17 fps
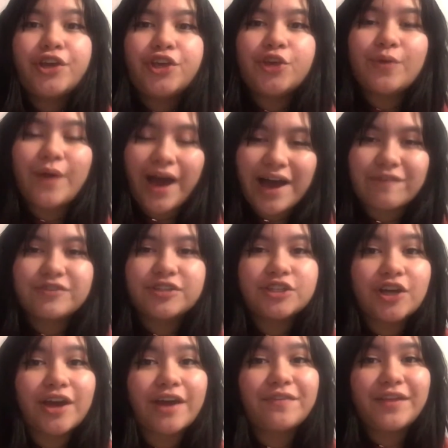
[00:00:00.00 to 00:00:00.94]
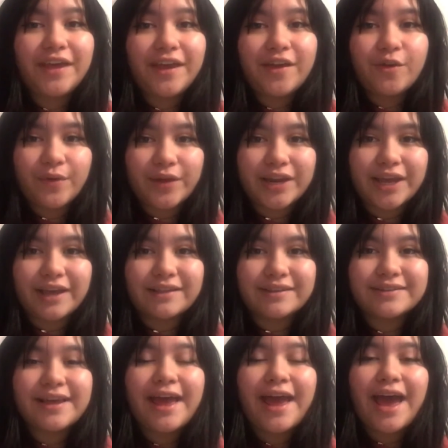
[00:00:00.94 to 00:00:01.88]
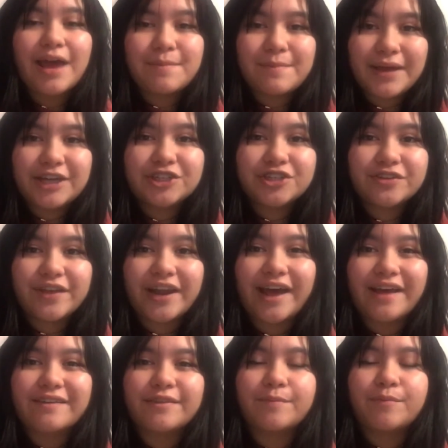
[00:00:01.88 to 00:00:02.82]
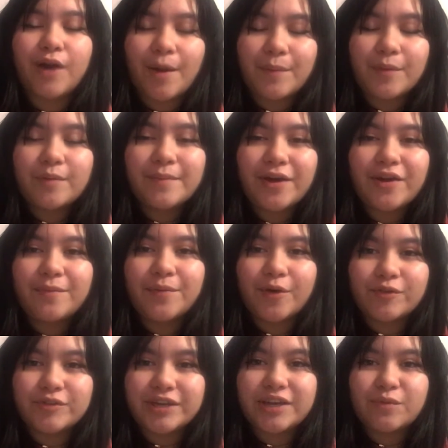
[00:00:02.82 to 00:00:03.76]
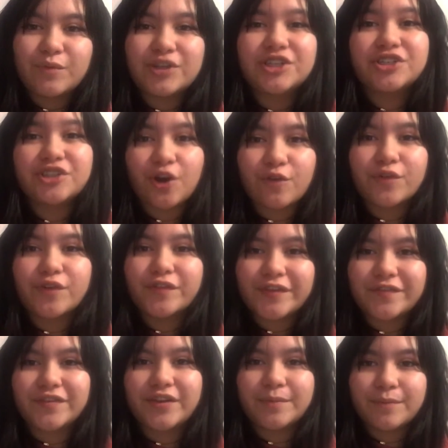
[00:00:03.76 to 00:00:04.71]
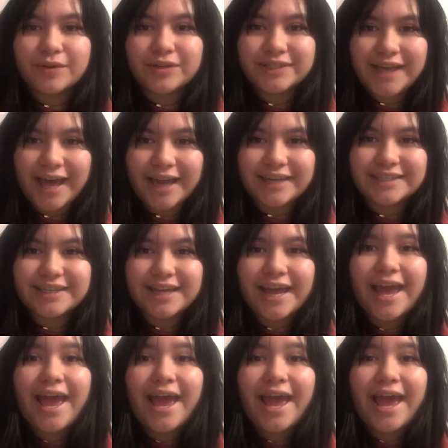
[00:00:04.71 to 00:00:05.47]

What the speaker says: You have to look at the ingredients and make sure that it has the proper amount of protein, which is over 15%,